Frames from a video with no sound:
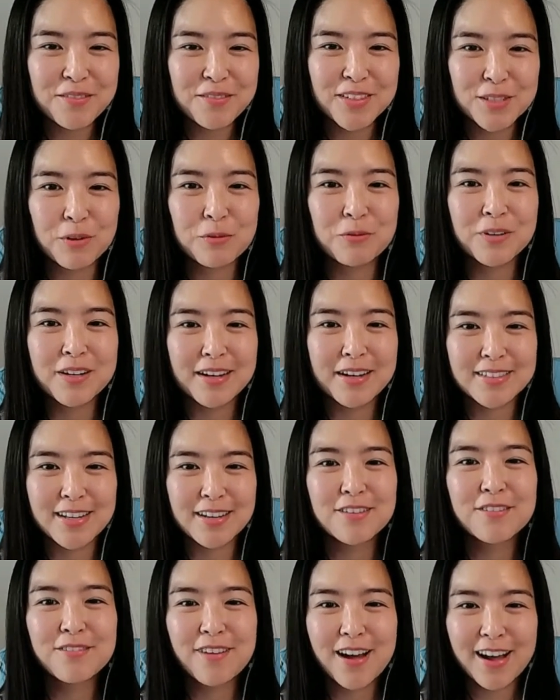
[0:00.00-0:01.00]
what we
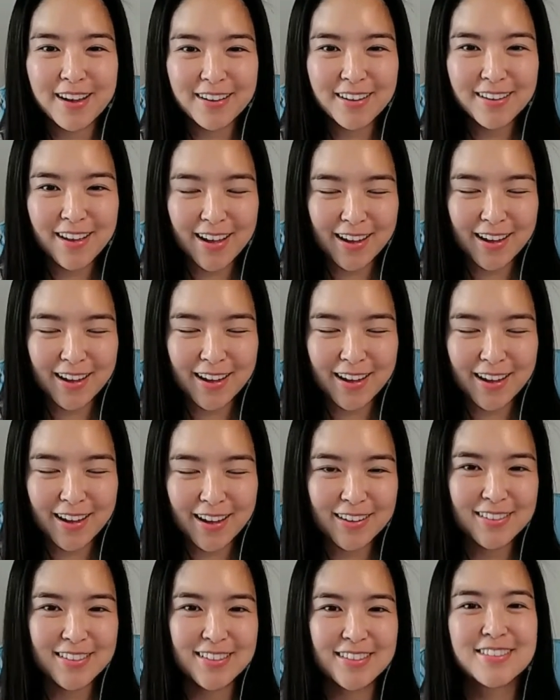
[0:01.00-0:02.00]
identify as.
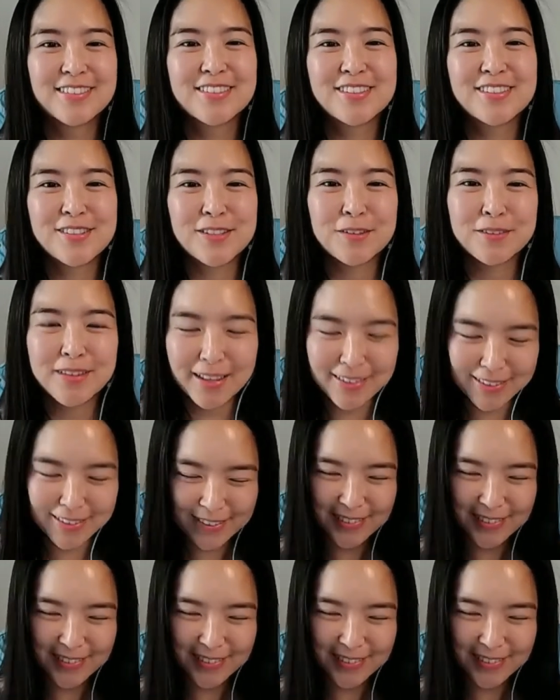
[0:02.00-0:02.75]
So thank you.